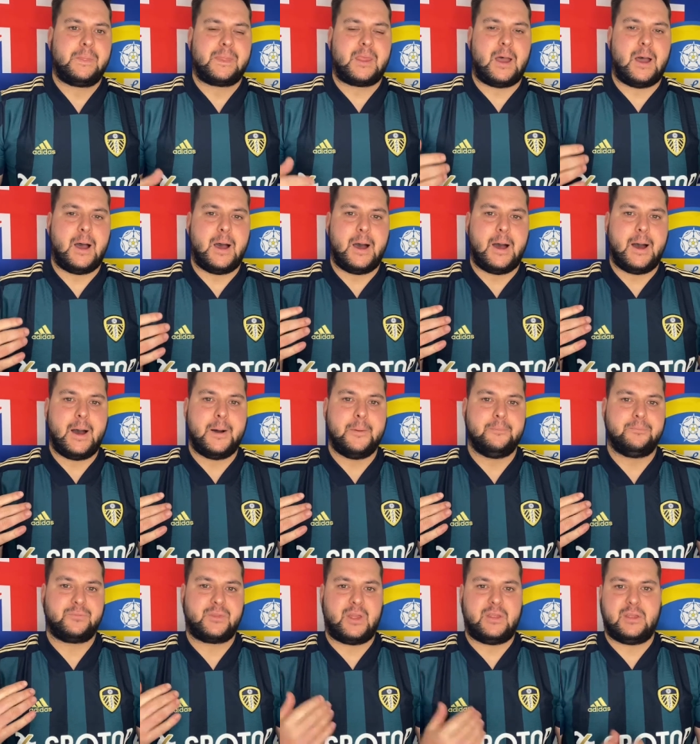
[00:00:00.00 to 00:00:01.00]

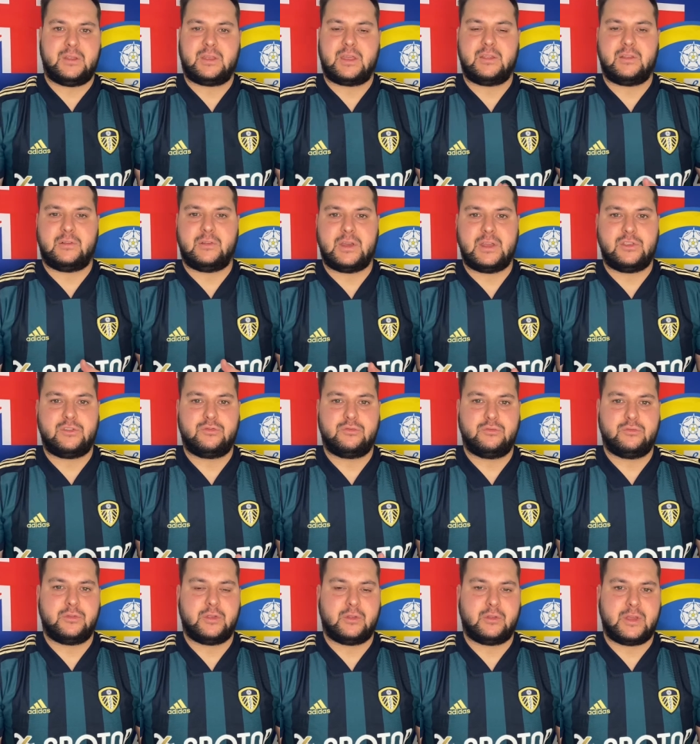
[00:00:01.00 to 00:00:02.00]
And then get the
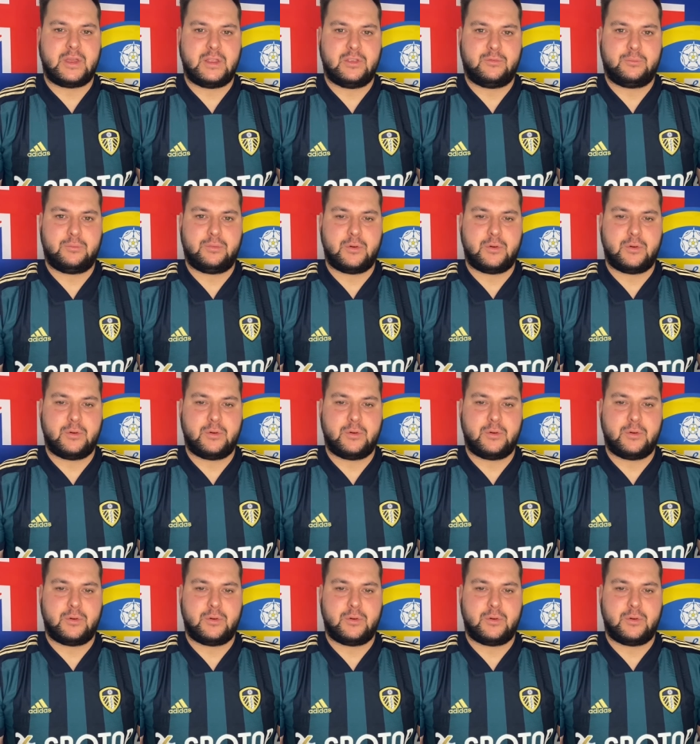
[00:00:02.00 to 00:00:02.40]
Leeds